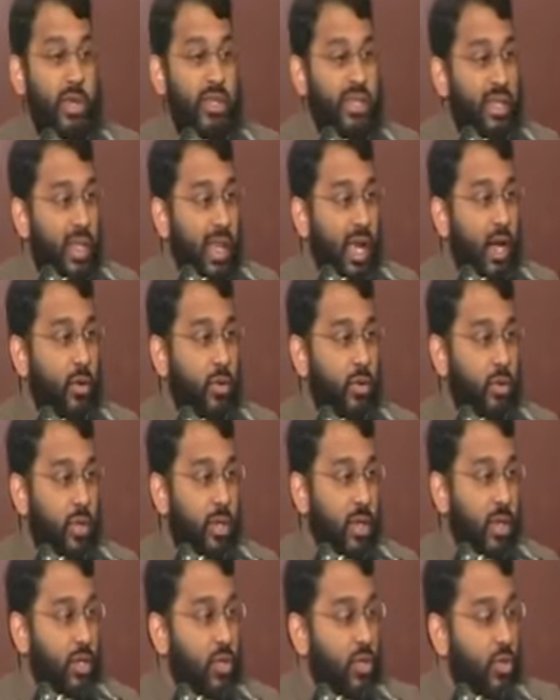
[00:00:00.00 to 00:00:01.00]
was allowed
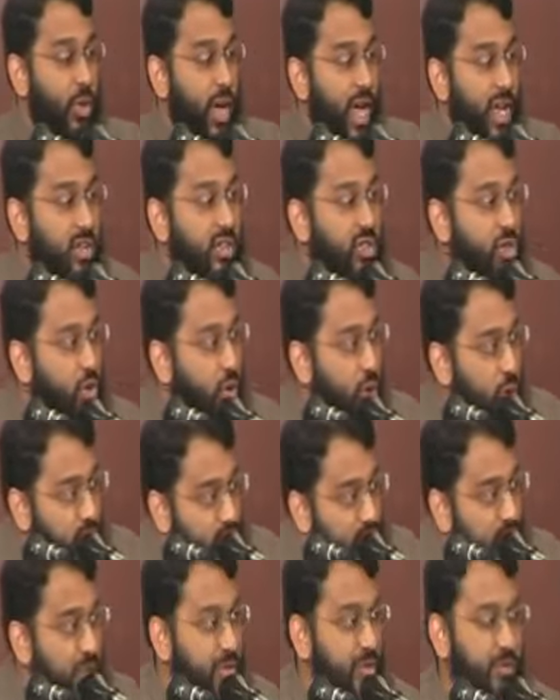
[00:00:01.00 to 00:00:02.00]
to enter or
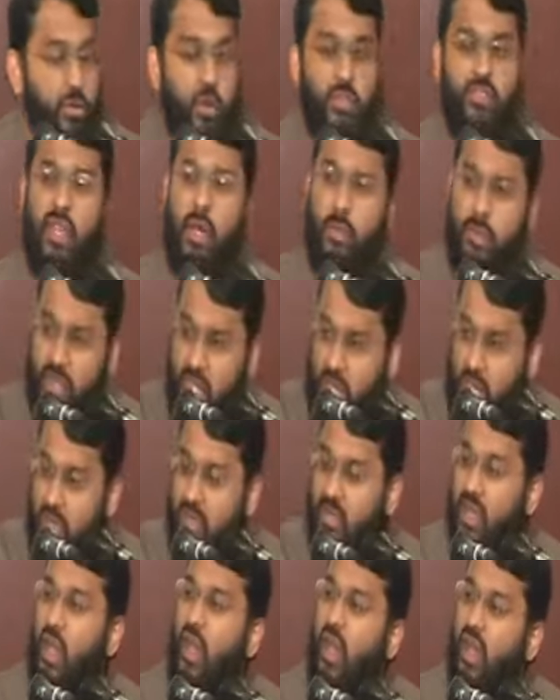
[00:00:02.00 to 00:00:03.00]
leave for some
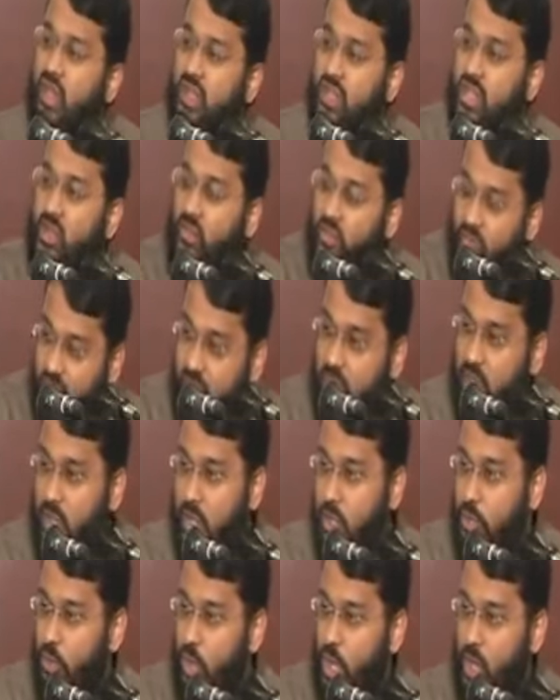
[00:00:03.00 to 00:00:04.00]
days, until
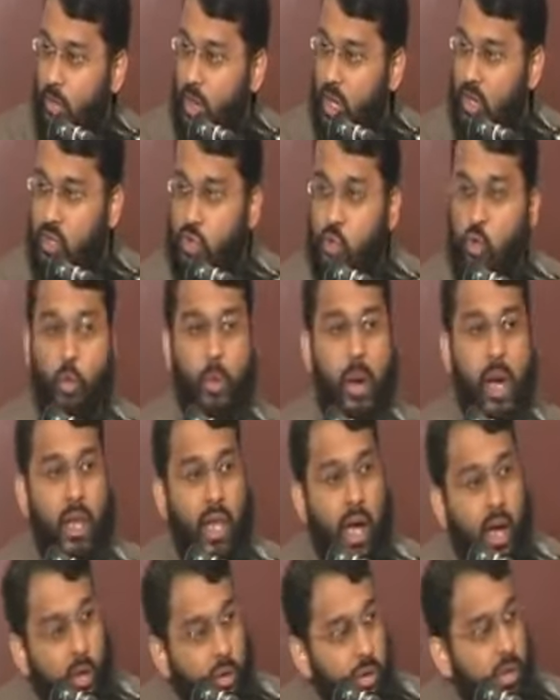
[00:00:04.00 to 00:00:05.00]
finally Juhayman's group
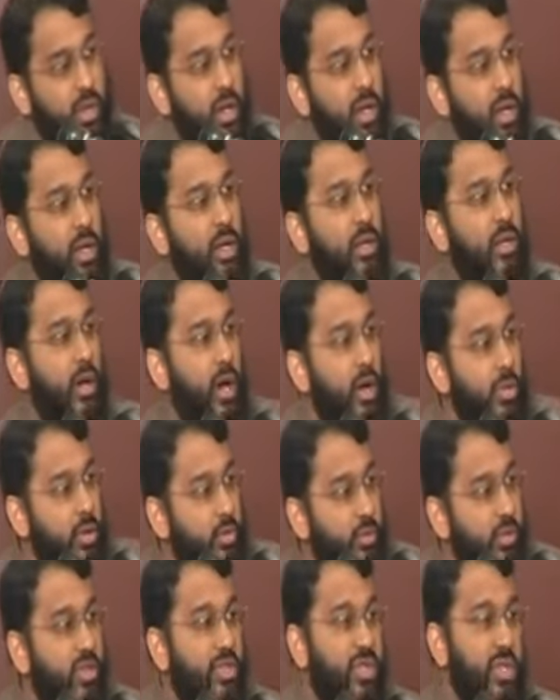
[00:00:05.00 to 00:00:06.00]
allowed the
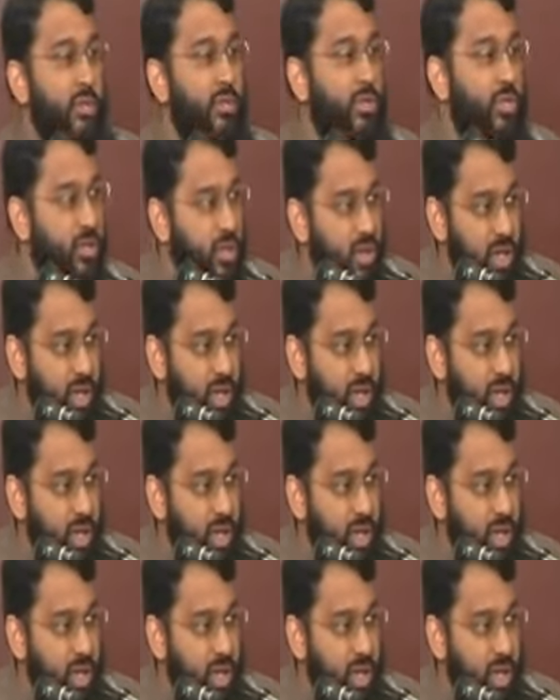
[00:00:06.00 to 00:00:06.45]
other Muslims to